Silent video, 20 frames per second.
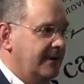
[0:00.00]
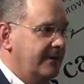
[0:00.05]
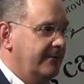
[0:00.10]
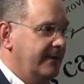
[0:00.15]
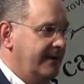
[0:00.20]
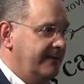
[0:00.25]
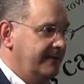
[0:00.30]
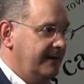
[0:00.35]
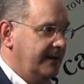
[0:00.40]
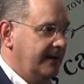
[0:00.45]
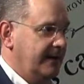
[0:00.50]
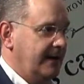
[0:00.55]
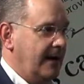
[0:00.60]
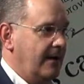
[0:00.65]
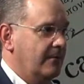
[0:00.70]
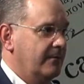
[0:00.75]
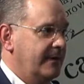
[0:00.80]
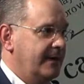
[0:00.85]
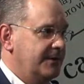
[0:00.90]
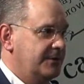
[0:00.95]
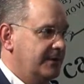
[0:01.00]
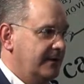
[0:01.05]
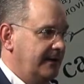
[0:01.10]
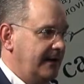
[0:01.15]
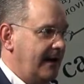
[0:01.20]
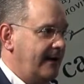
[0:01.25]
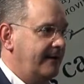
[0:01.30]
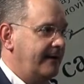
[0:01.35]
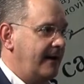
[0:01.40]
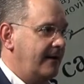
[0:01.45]
fundraising and outreach on
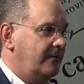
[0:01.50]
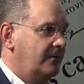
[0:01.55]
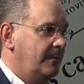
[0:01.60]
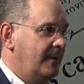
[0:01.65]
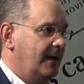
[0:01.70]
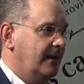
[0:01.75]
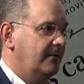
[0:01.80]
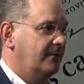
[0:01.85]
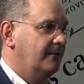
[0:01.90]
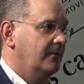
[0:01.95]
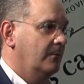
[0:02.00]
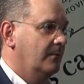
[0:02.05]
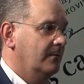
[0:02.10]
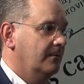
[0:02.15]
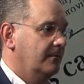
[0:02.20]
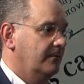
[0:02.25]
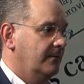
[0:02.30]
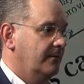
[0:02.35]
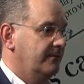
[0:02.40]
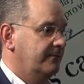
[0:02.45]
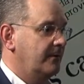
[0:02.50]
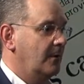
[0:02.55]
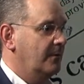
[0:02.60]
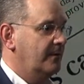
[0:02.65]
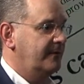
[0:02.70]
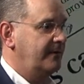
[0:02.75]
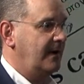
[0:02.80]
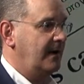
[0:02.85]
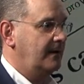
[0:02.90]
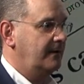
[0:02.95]
that aspect, so the
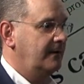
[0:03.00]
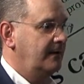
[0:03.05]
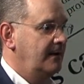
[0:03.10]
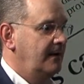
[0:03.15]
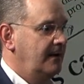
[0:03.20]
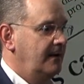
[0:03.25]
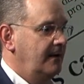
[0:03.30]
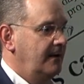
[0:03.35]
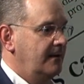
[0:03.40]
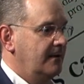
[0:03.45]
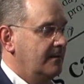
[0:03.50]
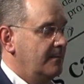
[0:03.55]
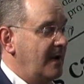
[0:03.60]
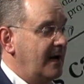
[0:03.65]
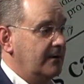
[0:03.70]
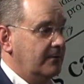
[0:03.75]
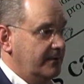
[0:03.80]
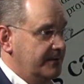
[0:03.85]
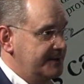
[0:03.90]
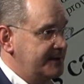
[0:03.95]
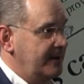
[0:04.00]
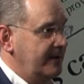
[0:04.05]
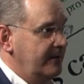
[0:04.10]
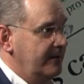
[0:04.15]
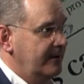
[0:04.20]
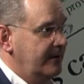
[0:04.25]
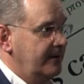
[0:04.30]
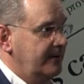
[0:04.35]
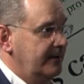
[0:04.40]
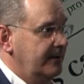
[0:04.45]
folks at the medical
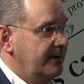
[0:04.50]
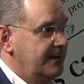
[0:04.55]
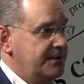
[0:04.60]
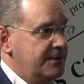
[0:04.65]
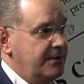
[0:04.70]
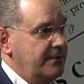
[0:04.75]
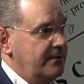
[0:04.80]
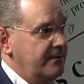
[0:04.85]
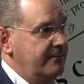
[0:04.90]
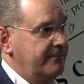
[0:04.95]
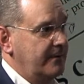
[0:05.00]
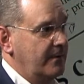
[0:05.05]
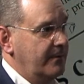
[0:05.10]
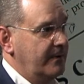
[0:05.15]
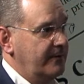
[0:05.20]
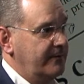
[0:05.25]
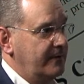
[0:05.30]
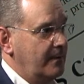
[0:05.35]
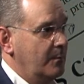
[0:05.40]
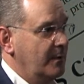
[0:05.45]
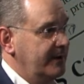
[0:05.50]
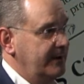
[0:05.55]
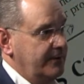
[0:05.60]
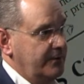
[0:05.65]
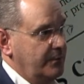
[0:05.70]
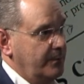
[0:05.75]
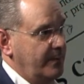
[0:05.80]
center can continue to focus on what they